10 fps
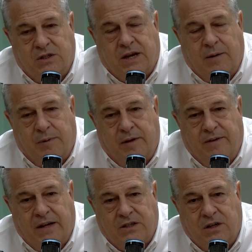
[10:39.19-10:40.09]
design a plan of
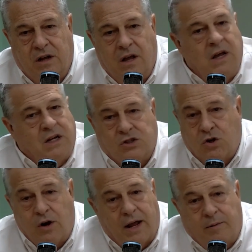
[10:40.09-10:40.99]
action, because
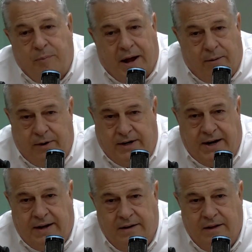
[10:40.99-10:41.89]
you're not empowered
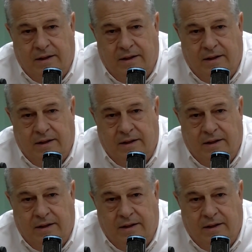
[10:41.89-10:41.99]
yet.